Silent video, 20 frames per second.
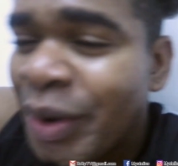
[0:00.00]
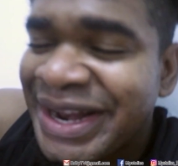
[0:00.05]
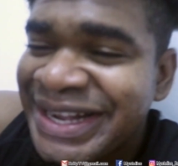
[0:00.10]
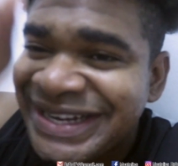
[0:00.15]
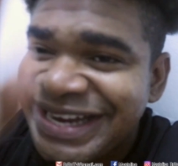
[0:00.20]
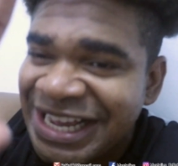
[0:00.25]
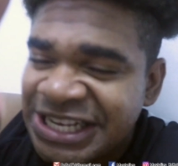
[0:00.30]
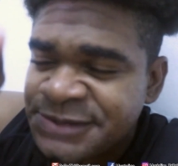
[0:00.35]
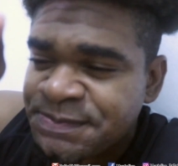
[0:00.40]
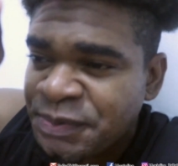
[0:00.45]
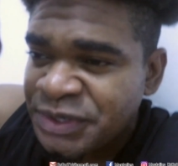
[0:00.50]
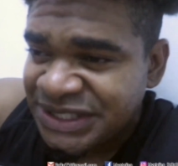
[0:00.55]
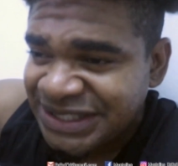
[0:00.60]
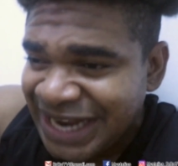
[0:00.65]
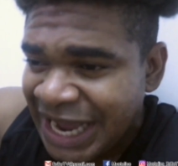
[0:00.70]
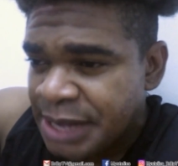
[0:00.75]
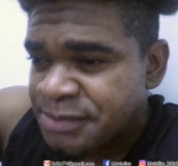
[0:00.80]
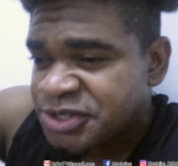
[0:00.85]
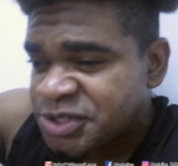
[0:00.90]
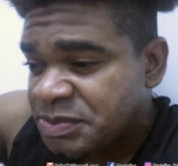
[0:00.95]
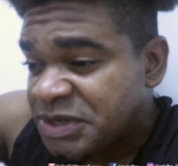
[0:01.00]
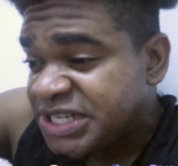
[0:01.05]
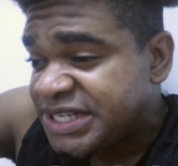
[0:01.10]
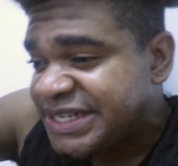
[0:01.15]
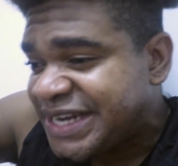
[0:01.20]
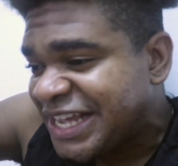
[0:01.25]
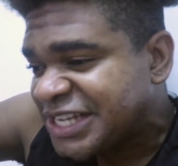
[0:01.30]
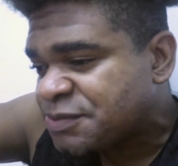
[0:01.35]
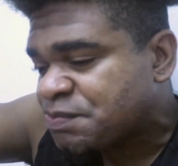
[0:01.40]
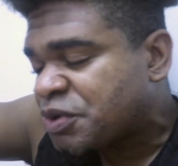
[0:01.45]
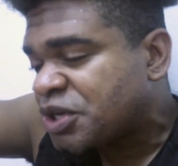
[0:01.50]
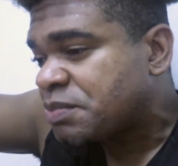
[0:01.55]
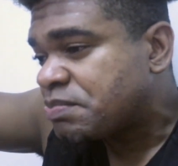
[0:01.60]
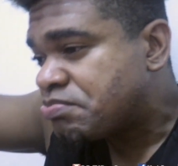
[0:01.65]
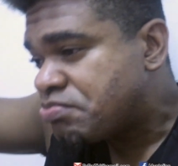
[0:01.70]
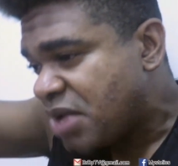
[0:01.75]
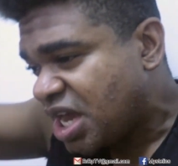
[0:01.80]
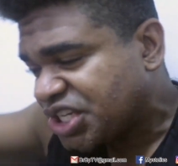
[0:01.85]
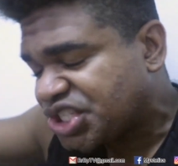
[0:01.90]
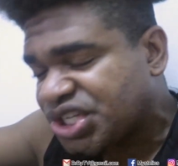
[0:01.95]
where desperate times meet desperate
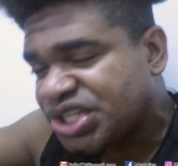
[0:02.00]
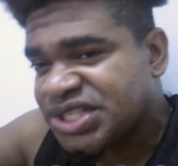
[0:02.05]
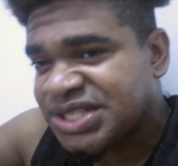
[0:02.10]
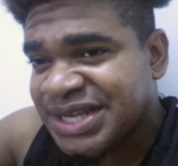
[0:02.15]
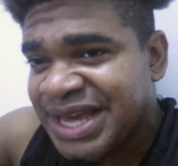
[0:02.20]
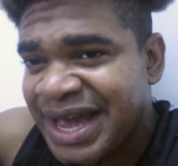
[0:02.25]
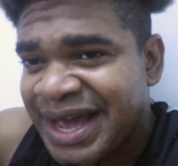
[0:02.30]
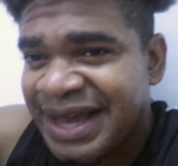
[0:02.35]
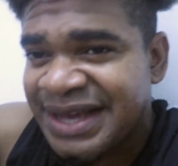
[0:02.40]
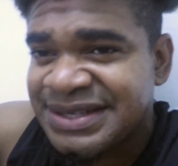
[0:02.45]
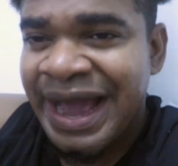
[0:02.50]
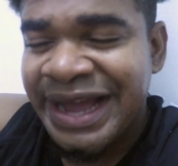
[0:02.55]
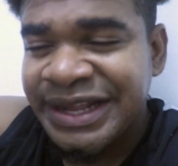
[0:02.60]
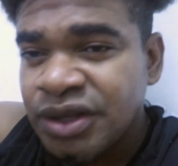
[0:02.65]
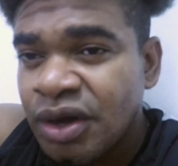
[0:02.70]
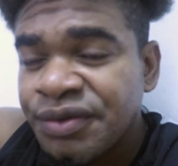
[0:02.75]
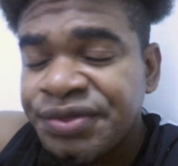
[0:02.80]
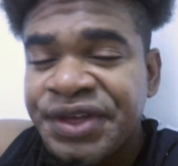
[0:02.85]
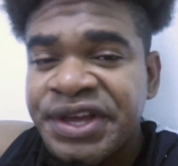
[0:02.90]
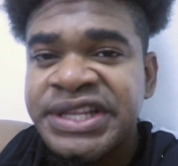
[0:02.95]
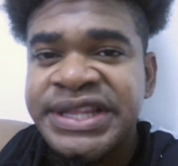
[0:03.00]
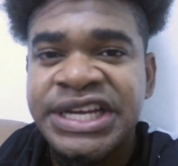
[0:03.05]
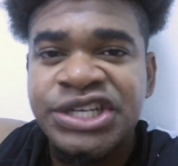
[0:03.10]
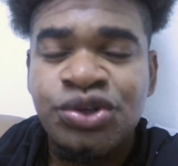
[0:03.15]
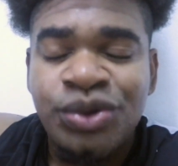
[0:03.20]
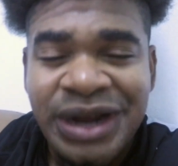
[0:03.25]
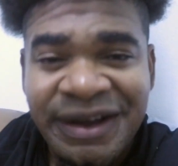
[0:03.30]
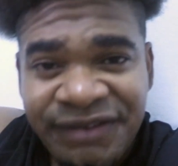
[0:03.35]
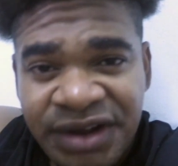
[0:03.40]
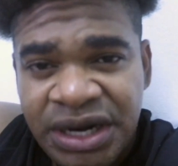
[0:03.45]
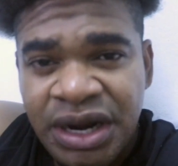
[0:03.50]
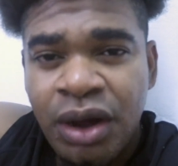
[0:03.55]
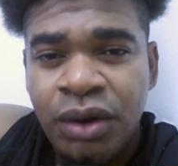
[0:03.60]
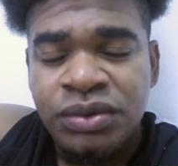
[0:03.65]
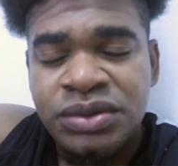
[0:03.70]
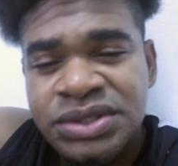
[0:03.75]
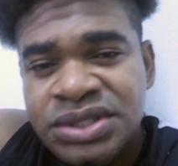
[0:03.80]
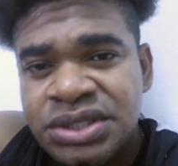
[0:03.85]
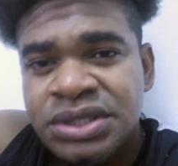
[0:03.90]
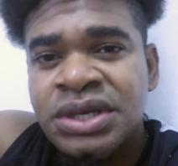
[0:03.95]
measures, guys. I don't think they should have
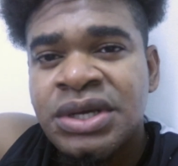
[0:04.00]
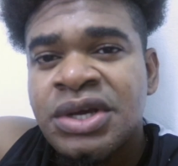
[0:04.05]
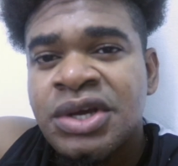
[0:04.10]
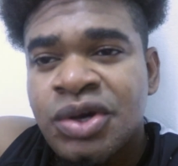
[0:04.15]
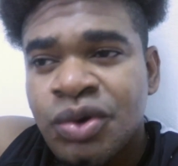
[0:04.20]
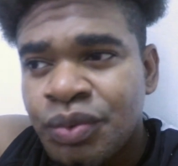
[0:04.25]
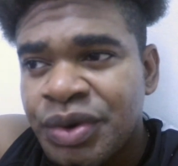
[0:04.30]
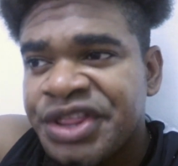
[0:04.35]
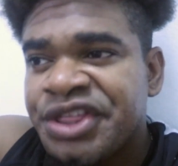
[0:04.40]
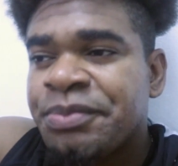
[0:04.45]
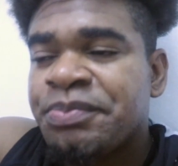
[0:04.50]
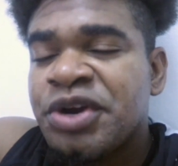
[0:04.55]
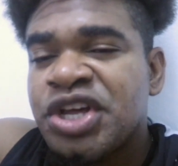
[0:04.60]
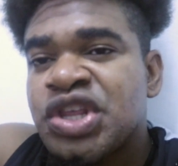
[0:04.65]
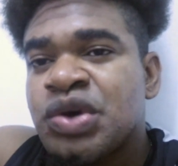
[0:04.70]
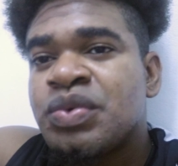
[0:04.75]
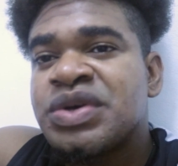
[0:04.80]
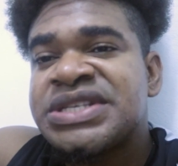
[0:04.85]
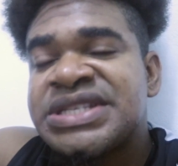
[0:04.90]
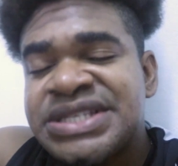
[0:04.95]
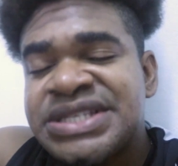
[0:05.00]
announced where the brother was